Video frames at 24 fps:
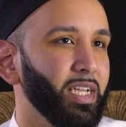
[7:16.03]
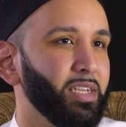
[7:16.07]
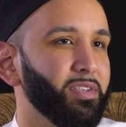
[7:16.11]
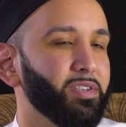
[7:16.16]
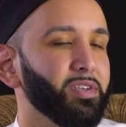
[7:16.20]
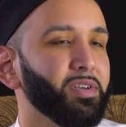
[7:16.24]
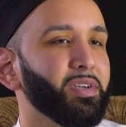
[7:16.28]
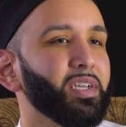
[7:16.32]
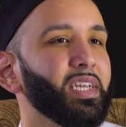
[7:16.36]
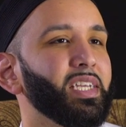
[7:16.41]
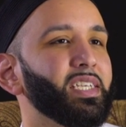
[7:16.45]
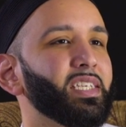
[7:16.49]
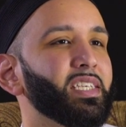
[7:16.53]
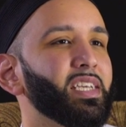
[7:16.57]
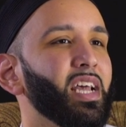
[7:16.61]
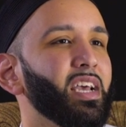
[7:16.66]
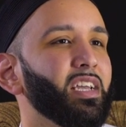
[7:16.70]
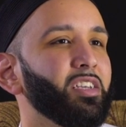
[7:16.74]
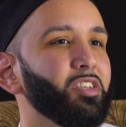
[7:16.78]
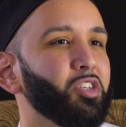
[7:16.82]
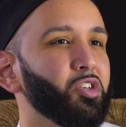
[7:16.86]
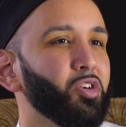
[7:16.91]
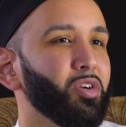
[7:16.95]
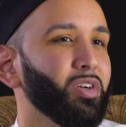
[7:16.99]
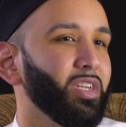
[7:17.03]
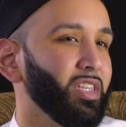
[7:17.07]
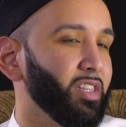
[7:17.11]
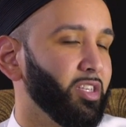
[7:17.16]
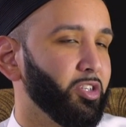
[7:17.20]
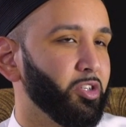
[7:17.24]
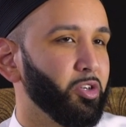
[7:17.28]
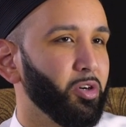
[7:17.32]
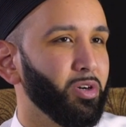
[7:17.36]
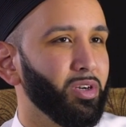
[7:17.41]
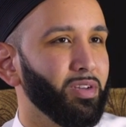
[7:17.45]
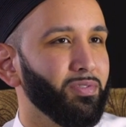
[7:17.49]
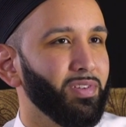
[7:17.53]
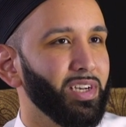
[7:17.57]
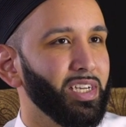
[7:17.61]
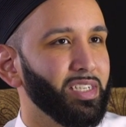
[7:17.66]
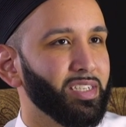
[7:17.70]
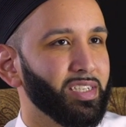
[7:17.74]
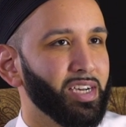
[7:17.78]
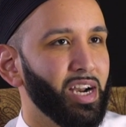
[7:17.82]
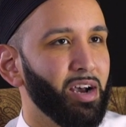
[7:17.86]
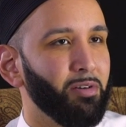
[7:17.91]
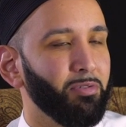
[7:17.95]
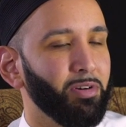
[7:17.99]
he took his night journey, the journey of
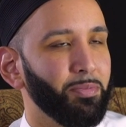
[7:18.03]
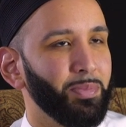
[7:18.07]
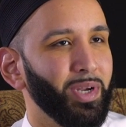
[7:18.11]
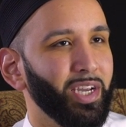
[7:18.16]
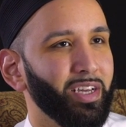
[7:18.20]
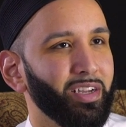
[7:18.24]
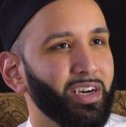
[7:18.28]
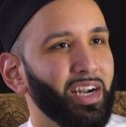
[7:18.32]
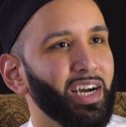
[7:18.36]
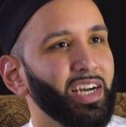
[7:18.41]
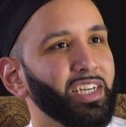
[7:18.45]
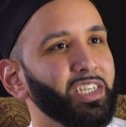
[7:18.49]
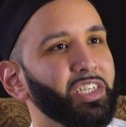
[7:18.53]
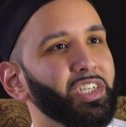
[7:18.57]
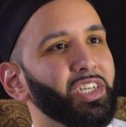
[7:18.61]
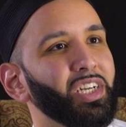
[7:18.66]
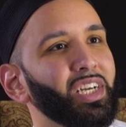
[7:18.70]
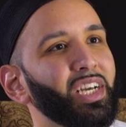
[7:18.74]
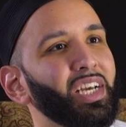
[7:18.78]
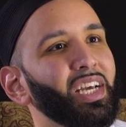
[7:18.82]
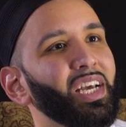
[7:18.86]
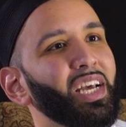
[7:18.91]
al-Isra' wal-Mi'raj,